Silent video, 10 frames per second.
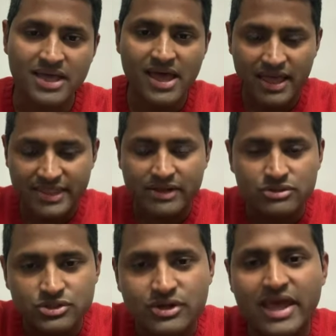that is
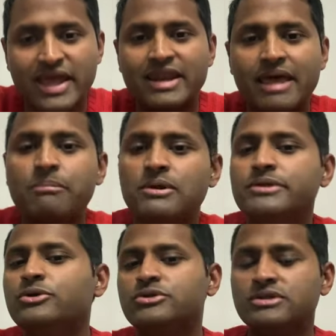going to enable you
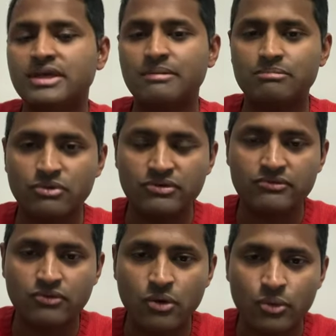to keep moving
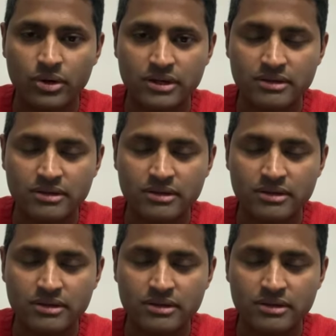forward?